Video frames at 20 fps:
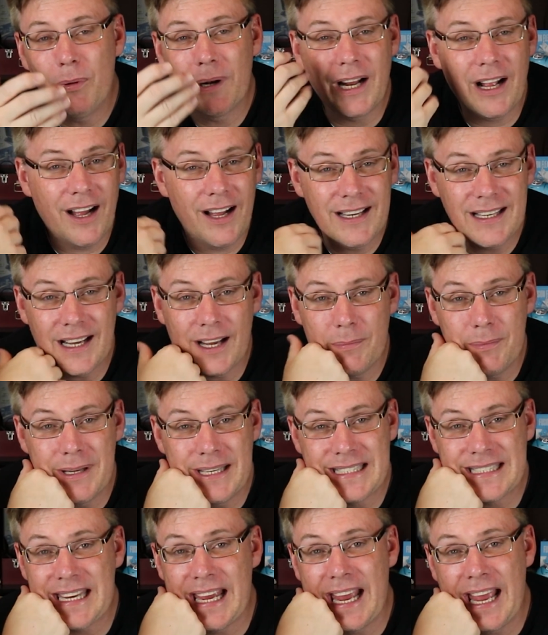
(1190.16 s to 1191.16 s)
would contact me
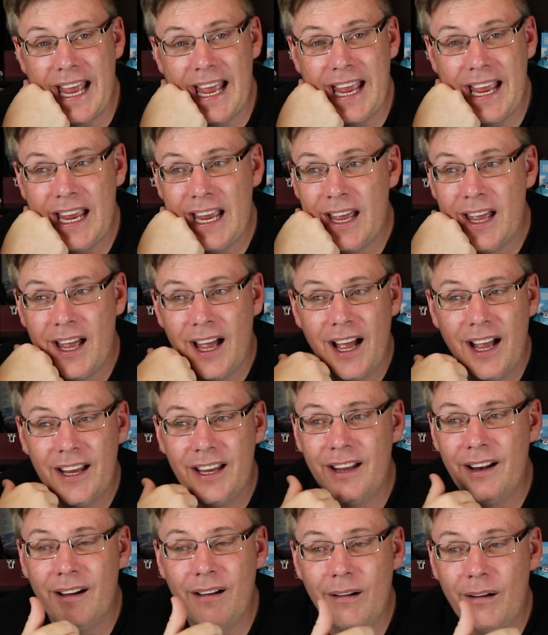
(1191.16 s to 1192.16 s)
and say, hey,
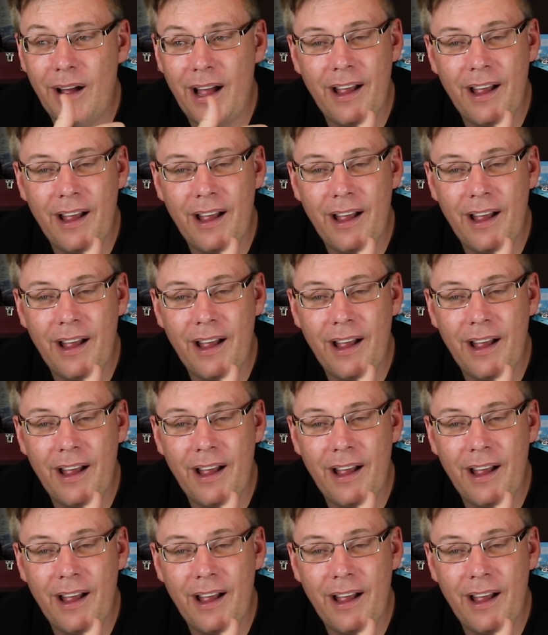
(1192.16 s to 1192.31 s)
you know,